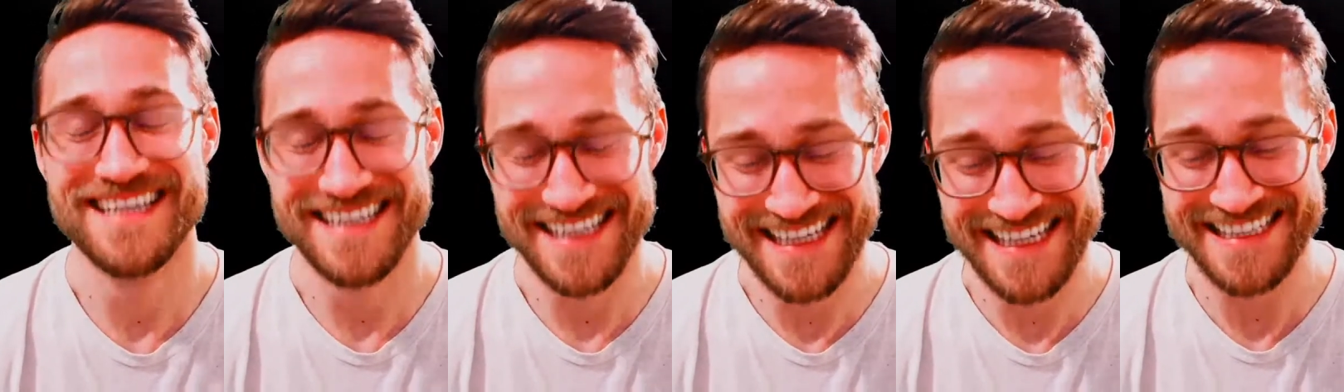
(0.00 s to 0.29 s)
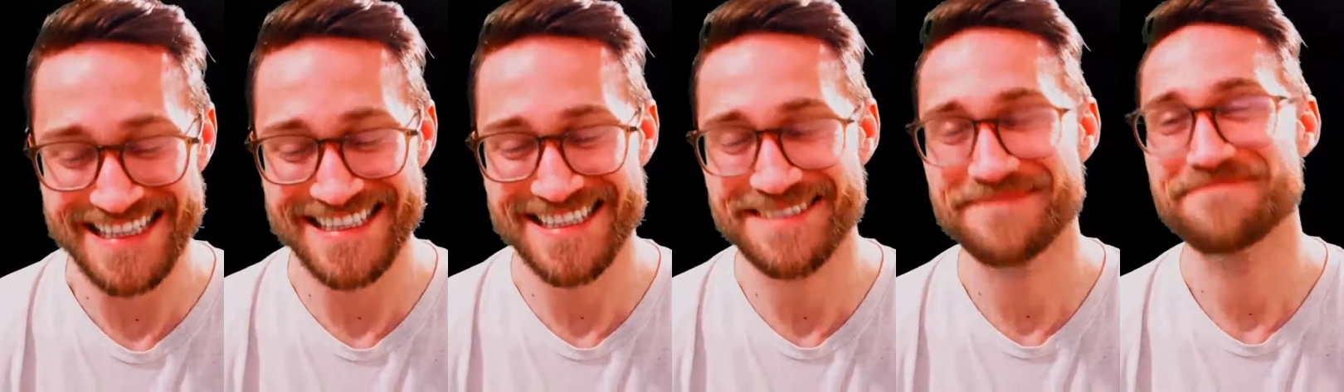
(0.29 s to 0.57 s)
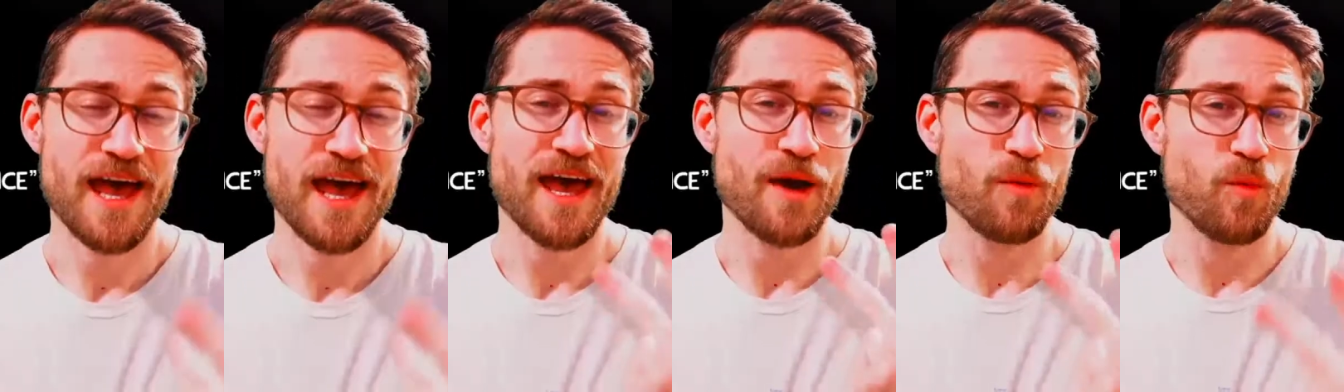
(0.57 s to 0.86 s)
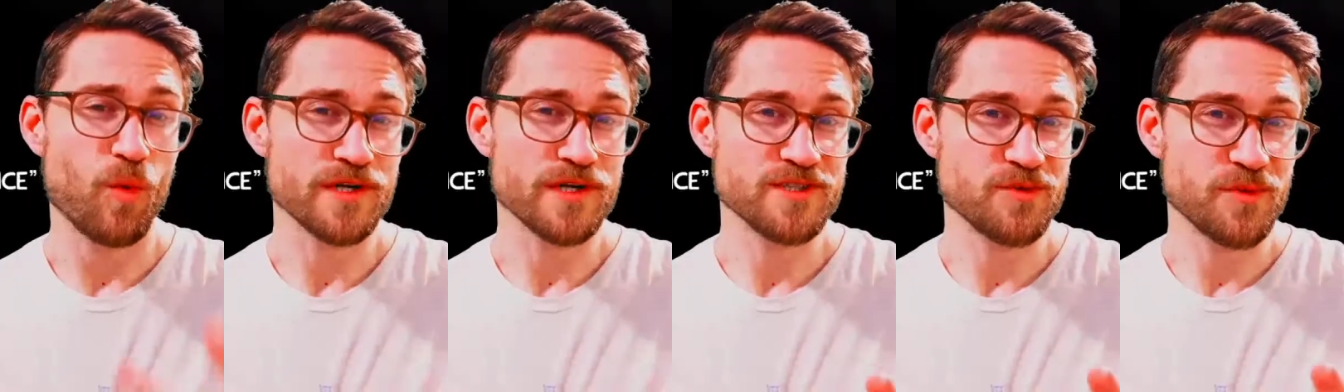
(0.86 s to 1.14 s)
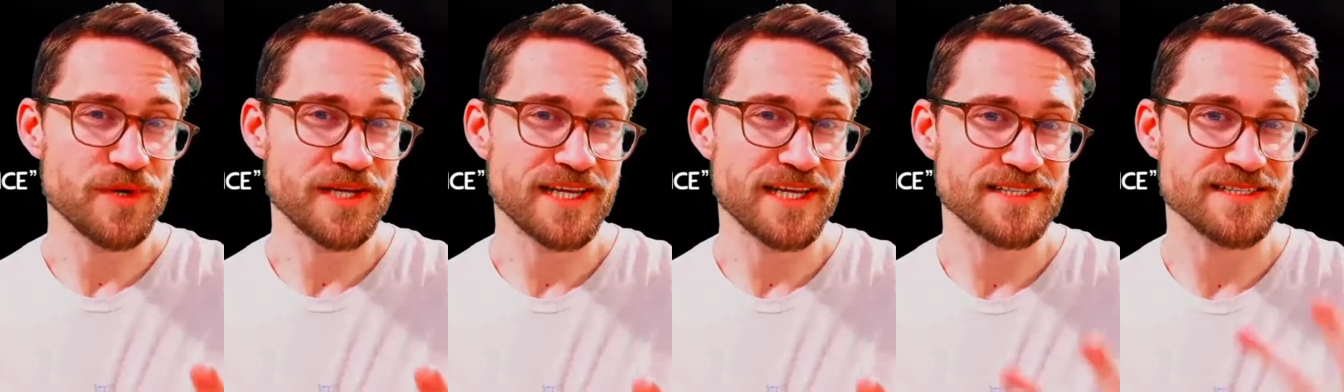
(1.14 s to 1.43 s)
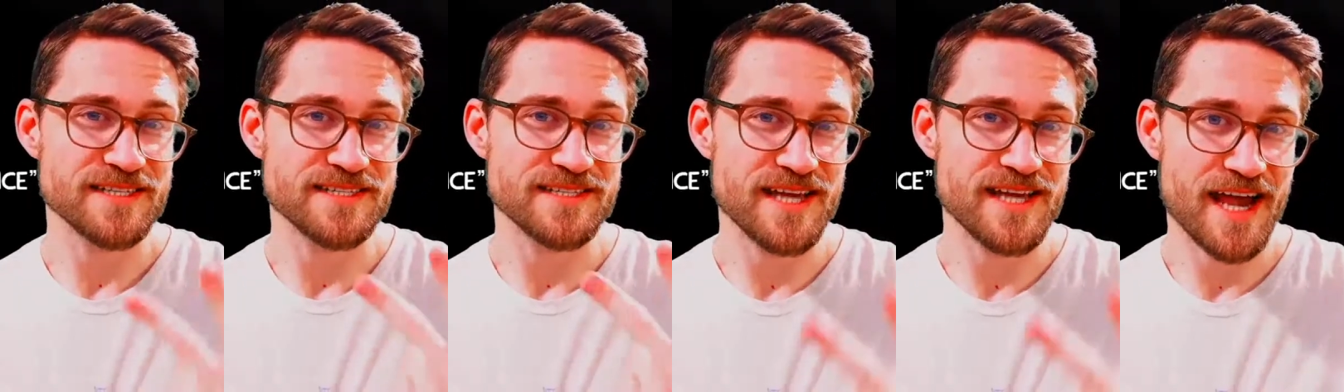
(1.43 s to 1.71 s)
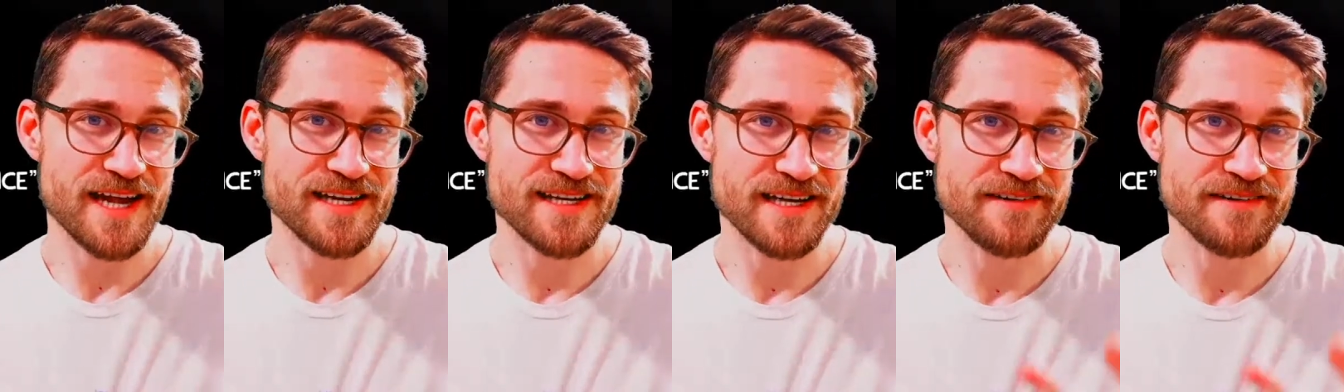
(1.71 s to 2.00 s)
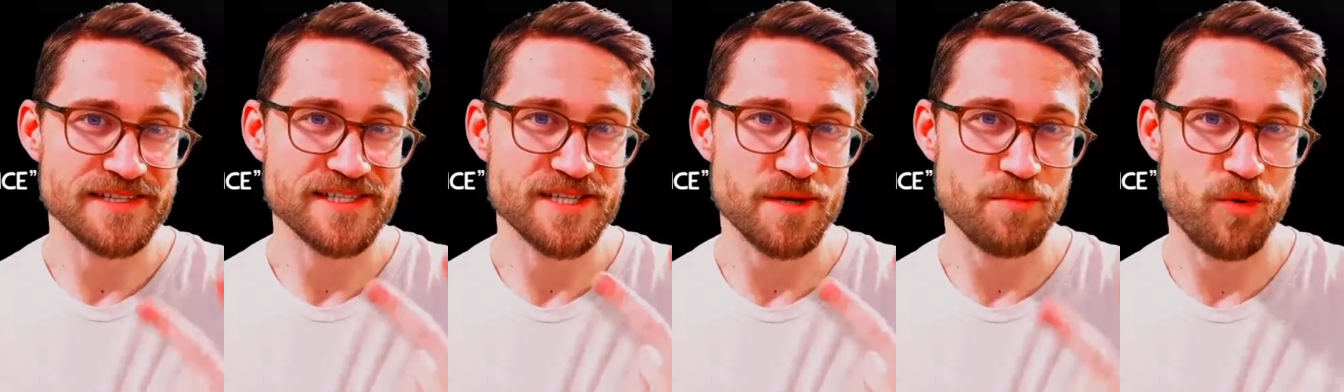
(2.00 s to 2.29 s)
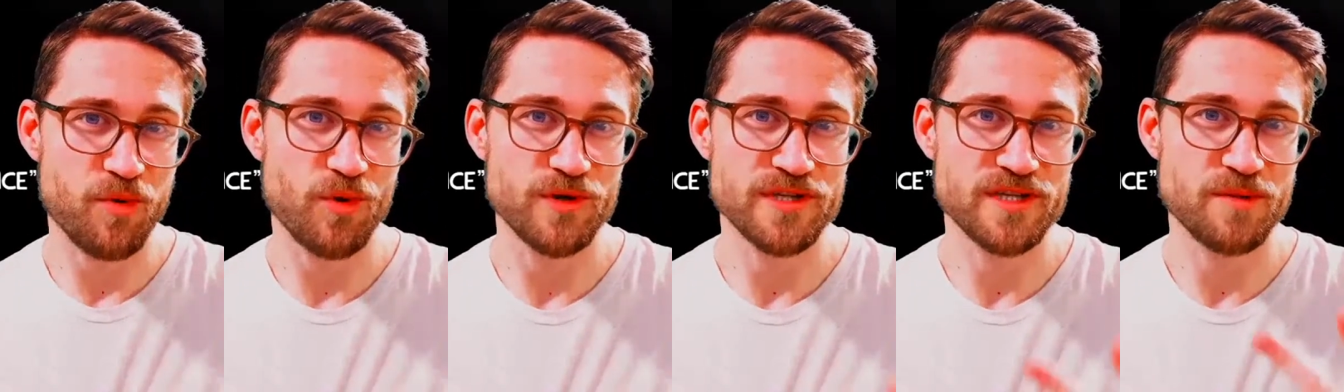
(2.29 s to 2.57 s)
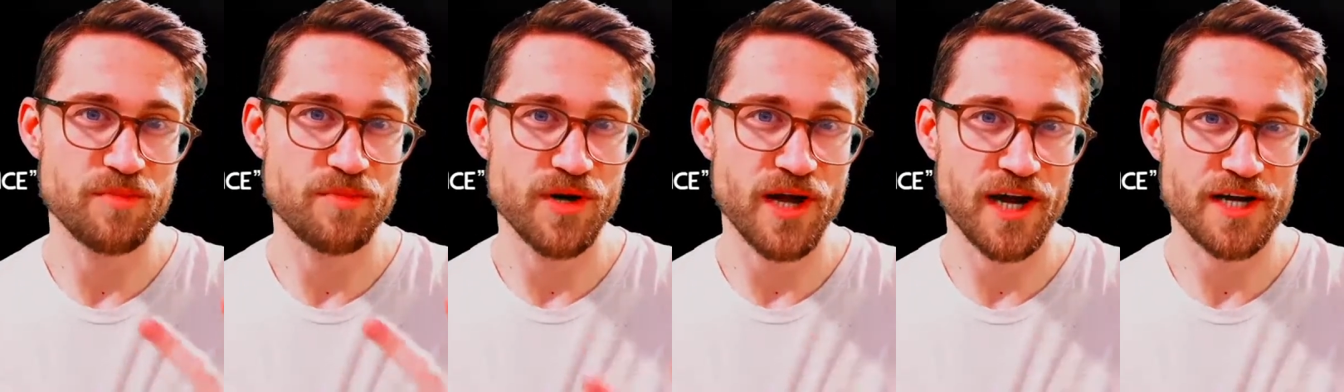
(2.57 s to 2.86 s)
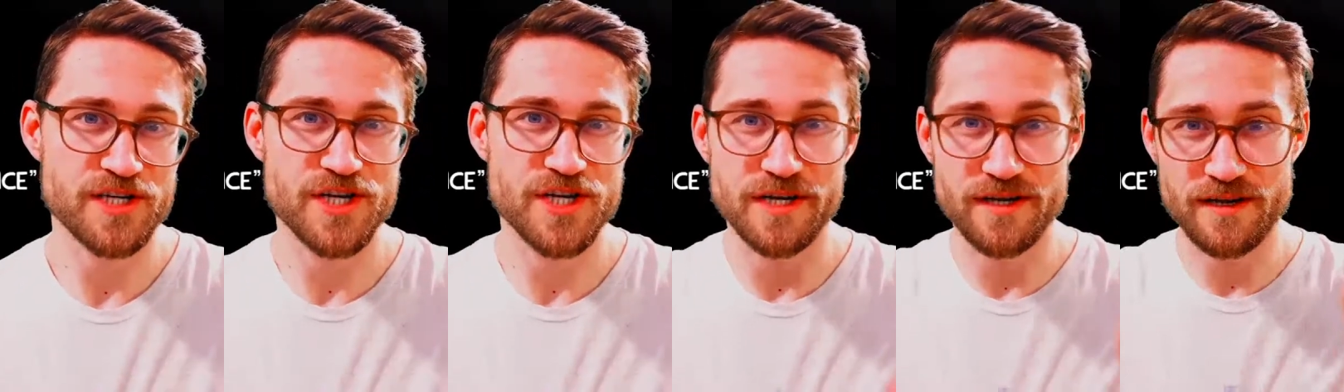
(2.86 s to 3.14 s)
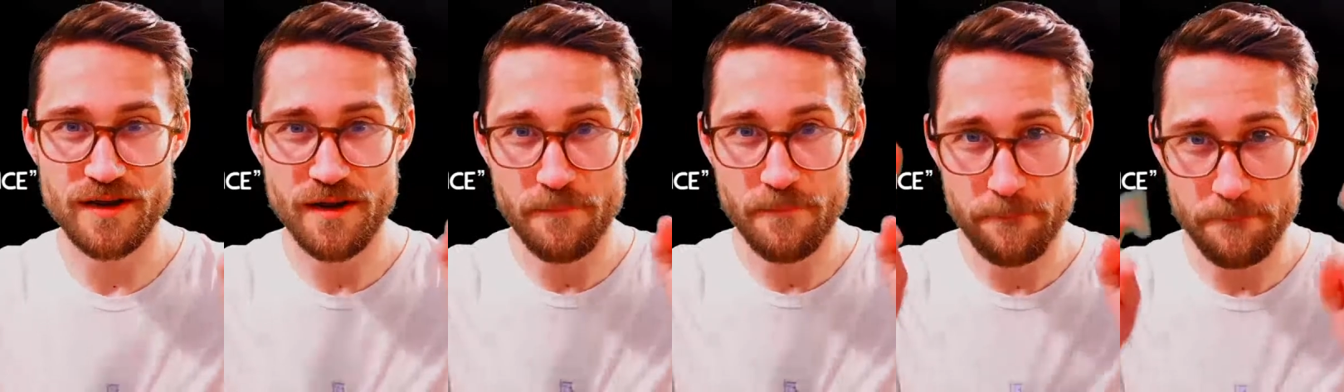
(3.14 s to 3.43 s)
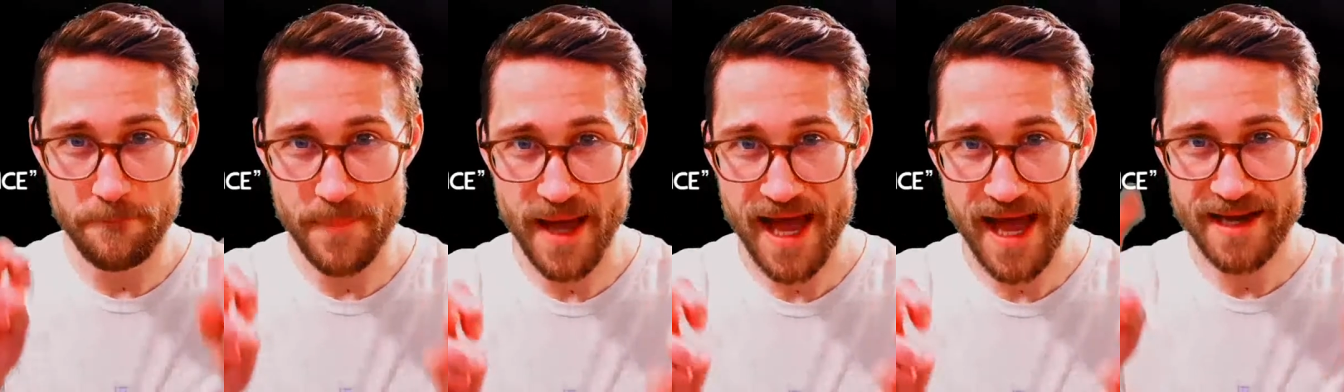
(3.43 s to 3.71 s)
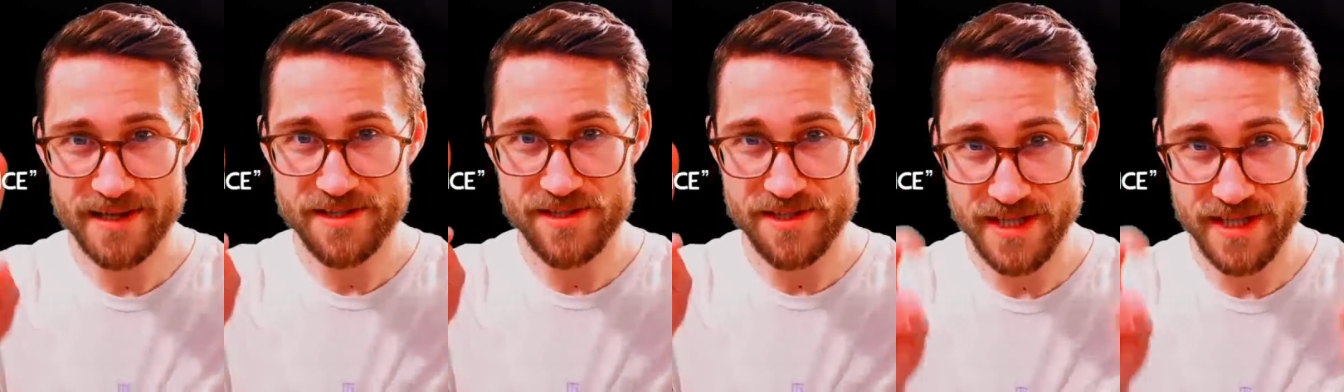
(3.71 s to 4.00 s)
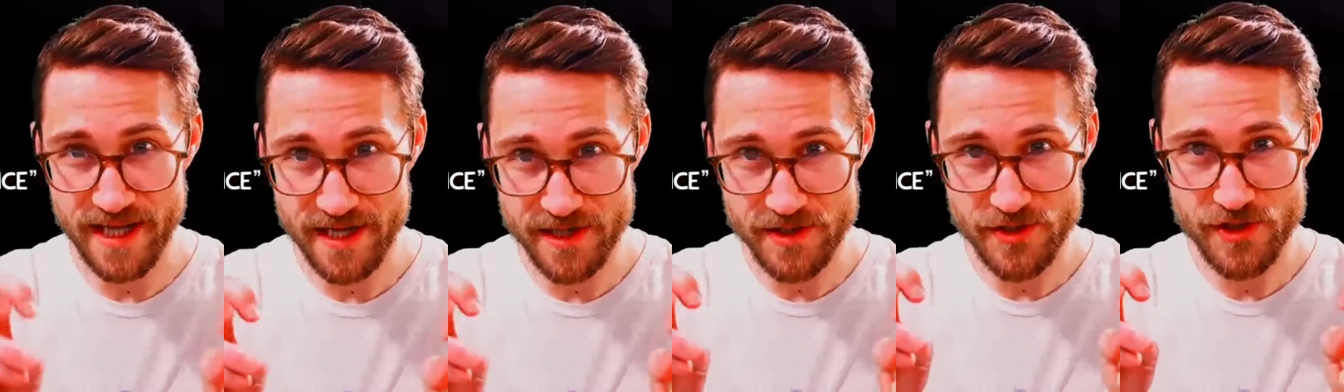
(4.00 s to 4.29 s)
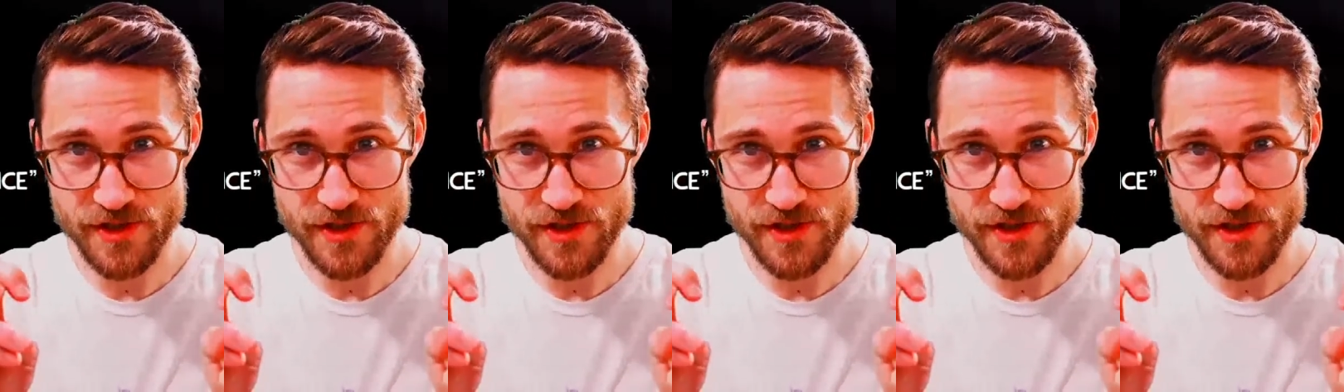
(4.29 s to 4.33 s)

Neat and what do we need to technically support the production backstage?